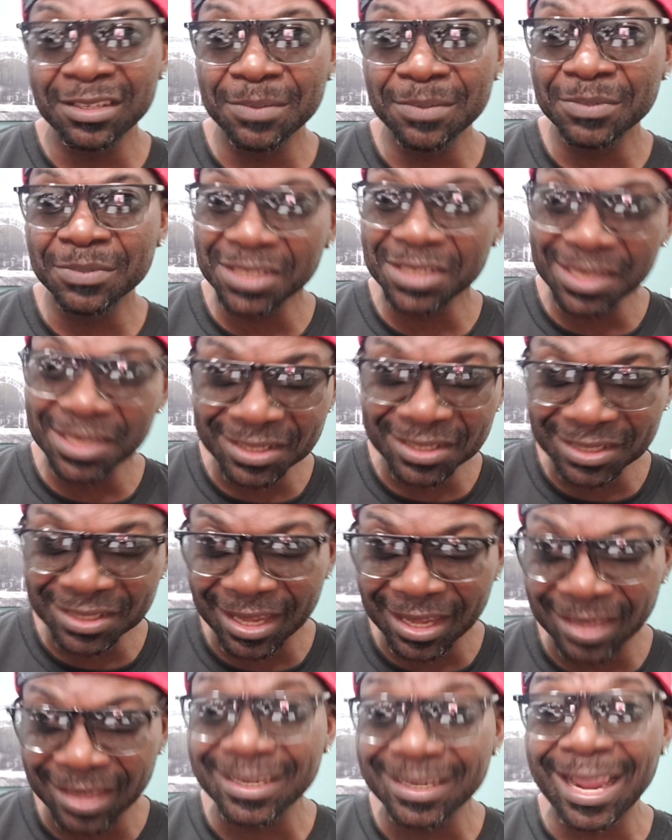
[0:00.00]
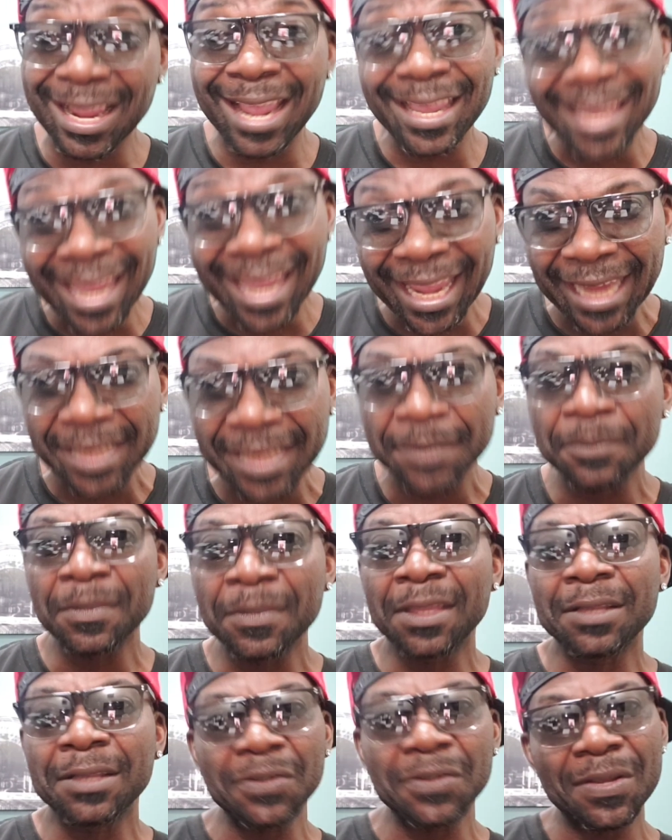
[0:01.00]
cheesecakes again.
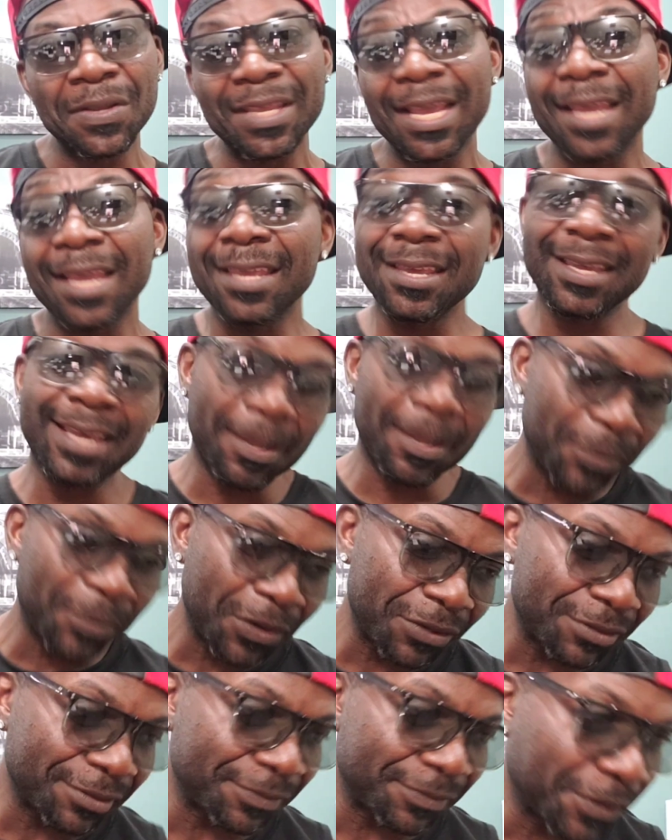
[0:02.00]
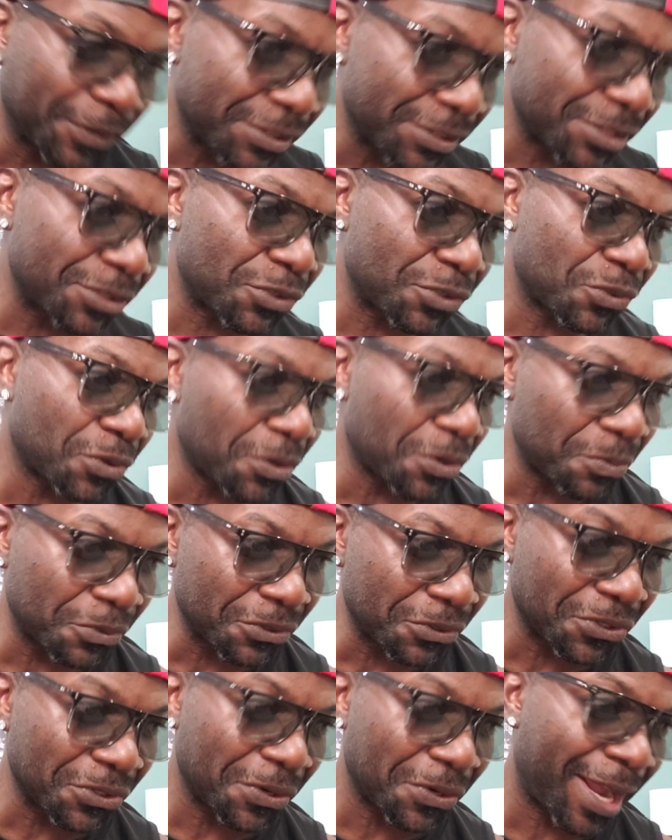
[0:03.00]
So yeah, he got both of us in trouble.
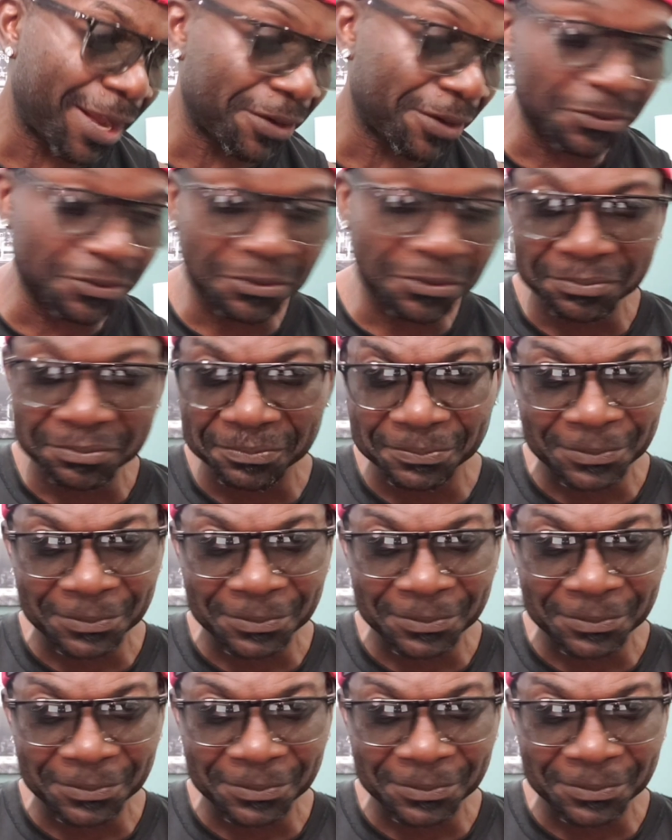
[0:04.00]
So I don't know.